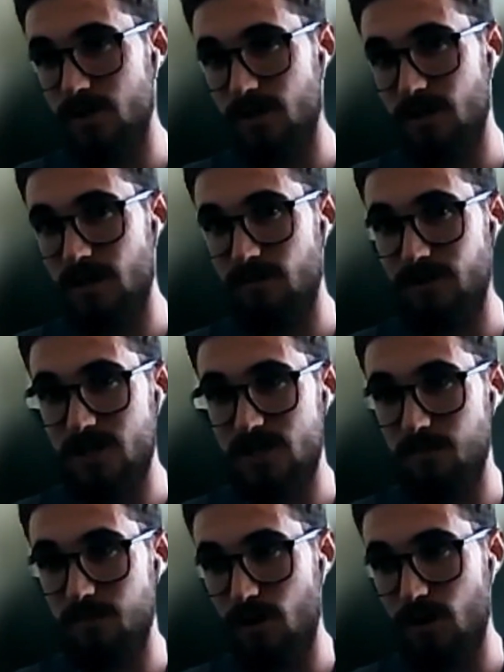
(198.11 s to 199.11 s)
You're going to
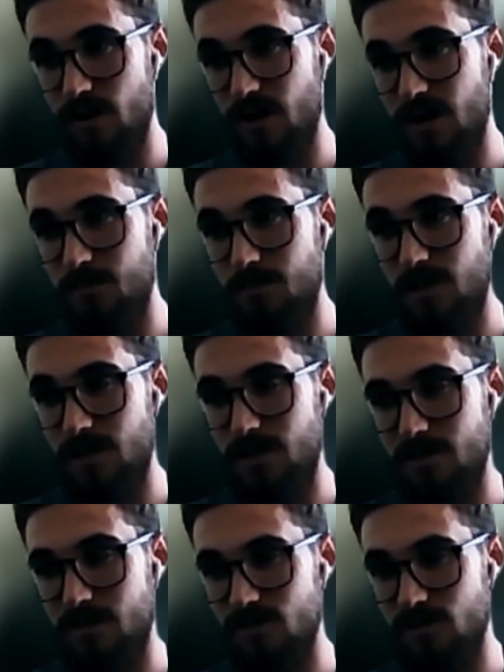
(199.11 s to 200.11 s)
finish the program
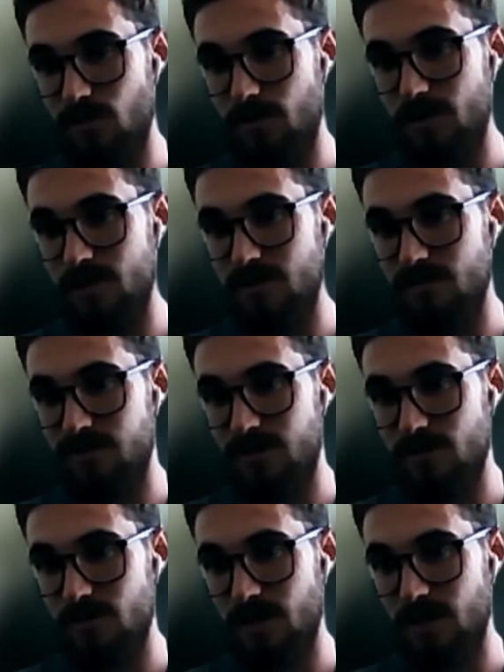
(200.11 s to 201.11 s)
and you're going to
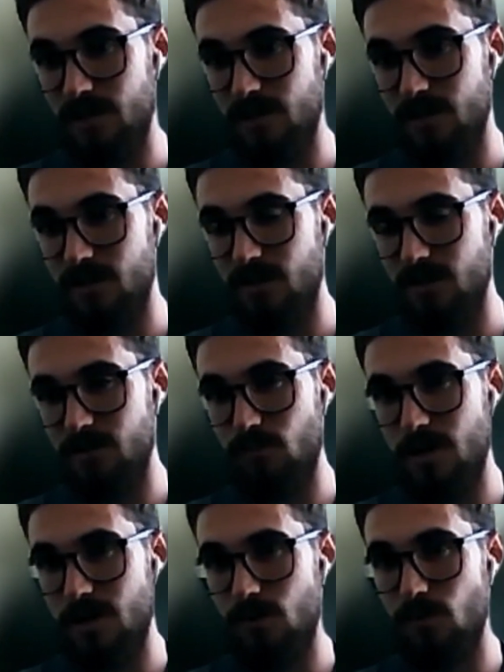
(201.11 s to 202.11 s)
feel like, uh,
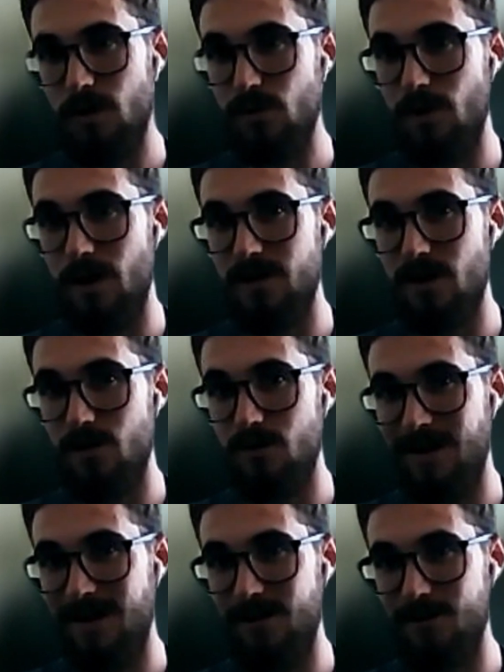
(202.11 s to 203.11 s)
well, what do I know
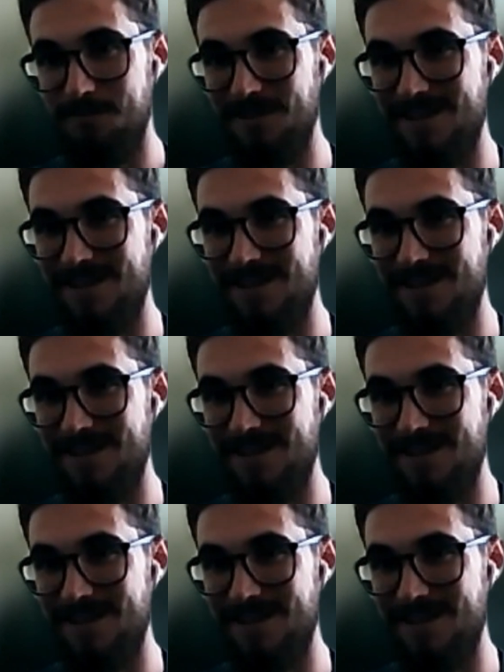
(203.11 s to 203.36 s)
now?